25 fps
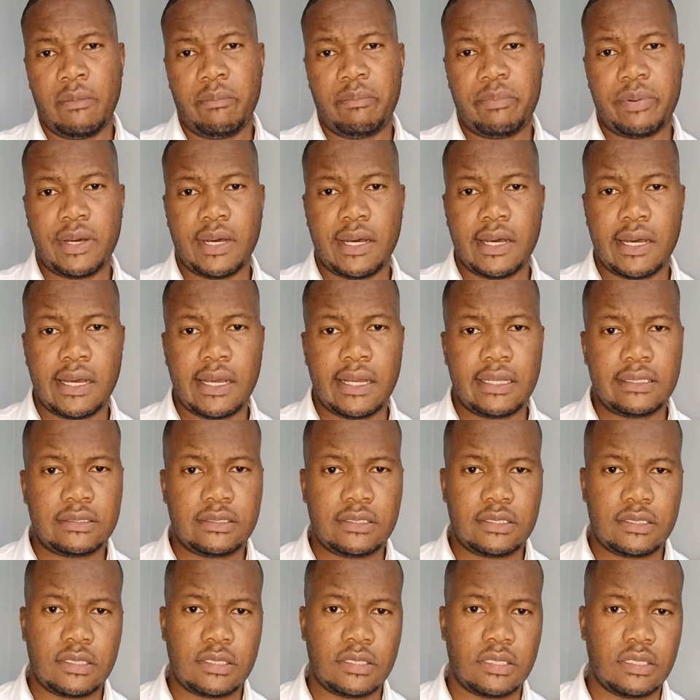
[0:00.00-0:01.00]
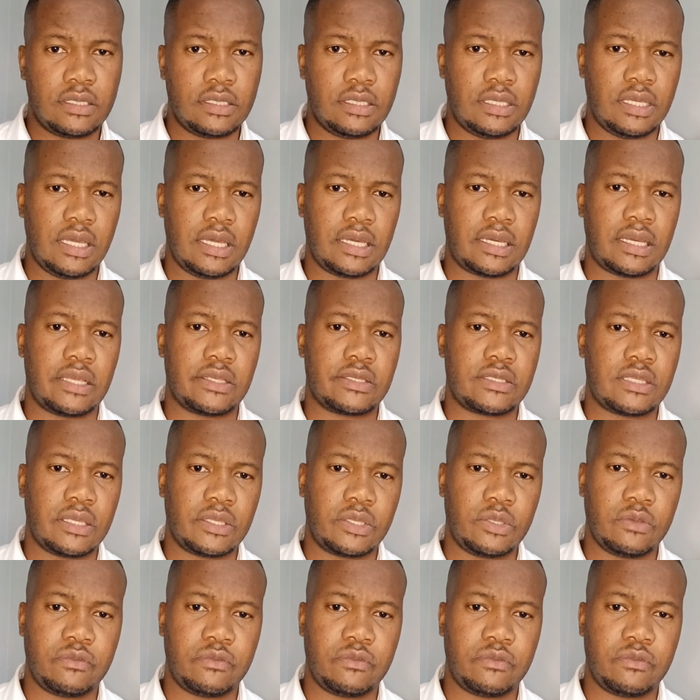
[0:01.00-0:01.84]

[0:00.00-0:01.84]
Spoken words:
But yeah, guys, thank